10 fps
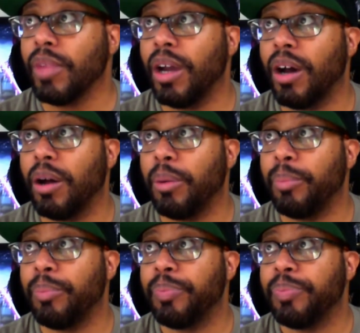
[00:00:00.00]

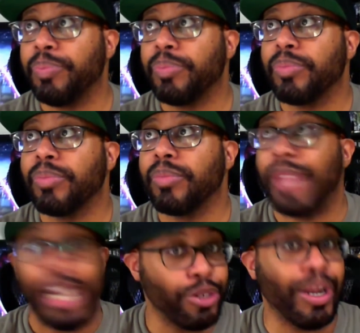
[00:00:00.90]
um,
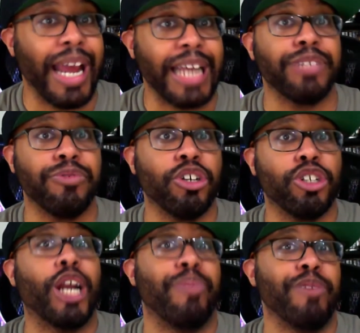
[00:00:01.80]
that's all I ask if you're gonna
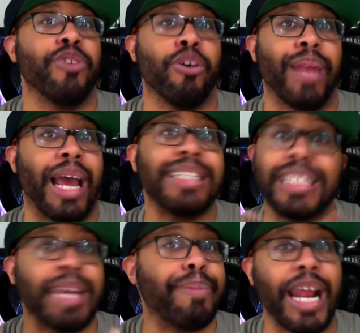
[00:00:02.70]
try to put me on blast.
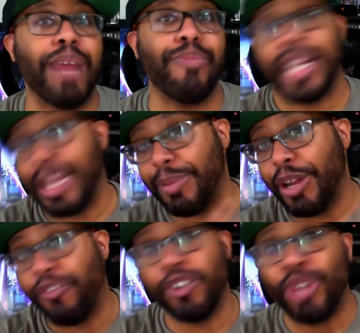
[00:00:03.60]
Just say my name right. Give me the
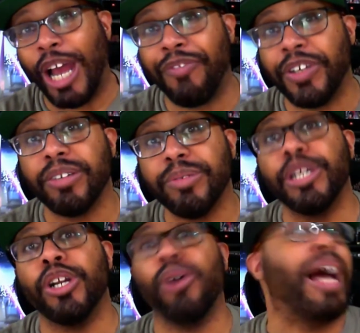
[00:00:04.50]
foot traffic. You
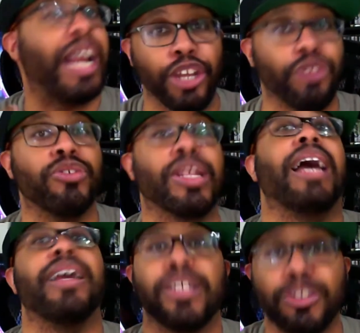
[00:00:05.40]
know, I could use
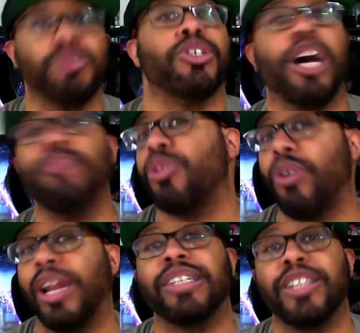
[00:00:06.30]
that. Get some subs,
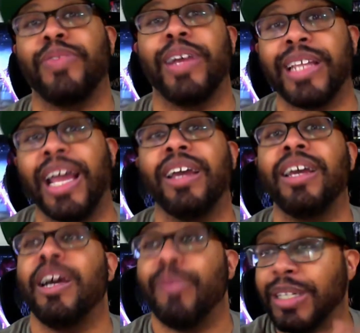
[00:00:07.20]
all that stuff like that.
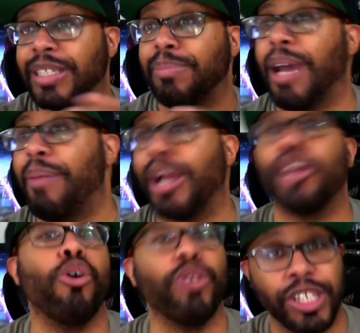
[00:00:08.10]
Because my, my
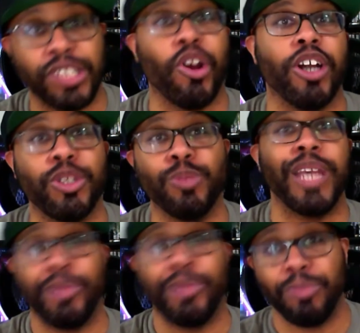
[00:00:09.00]
goal is to start to
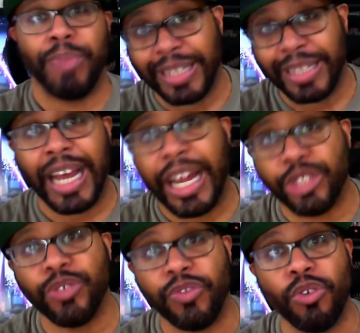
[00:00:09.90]
be able to monetize
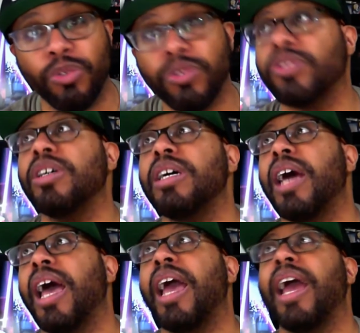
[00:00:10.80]
you fools.
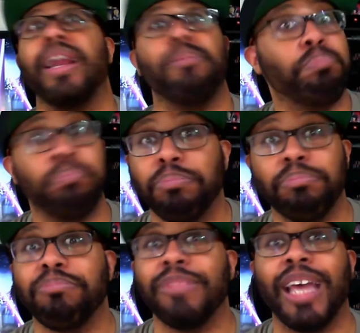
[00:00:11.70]
And,
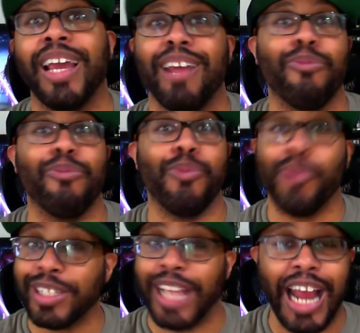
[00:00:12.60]
and
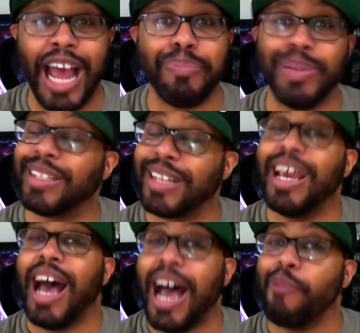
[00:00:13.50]
once that happens,
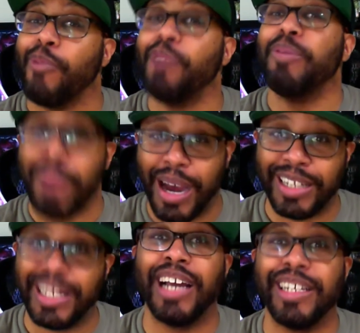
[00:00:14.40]
I will be
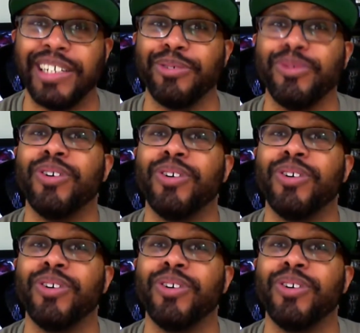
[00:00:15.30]
monetizing you